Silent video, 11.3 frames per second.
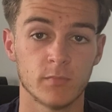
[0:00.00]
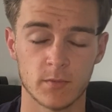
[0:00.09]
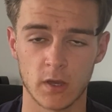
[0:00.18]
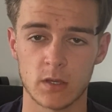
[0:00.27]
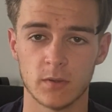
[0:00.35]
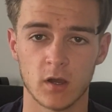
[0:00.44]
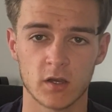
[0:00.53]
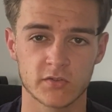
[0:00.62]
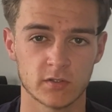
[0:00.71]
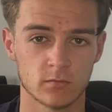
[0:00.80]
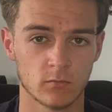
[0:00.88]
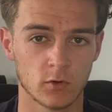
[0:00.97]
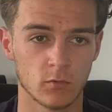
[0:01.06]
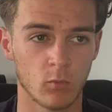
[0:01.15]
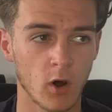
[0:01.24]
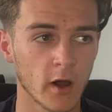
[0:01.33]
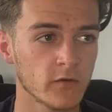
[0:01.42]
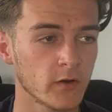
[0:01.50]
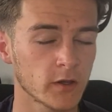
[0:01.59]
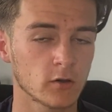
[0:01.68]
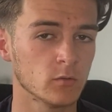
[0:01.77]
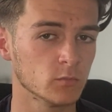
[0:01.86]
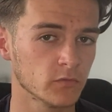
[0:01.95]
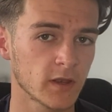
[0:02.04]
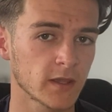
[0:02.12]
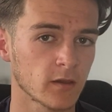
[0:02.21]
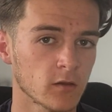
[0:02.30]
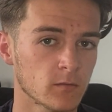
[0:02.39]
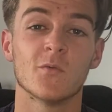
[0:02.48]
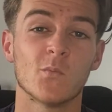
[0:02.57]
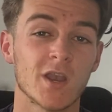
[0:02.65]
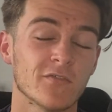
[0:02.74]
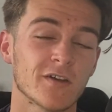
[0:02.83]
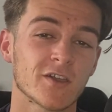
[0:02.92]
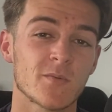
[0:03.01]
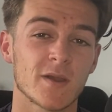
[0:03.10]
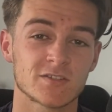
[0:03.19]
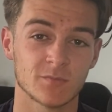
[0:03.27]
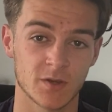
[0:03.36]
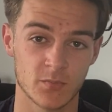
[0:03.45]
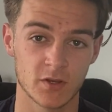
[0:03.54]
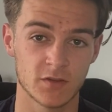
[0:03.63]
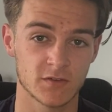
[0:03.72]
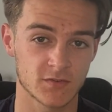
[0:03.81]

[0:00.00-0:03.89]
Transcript: may be asking, well, why have I gone with Lego? Well, if I go back to my previous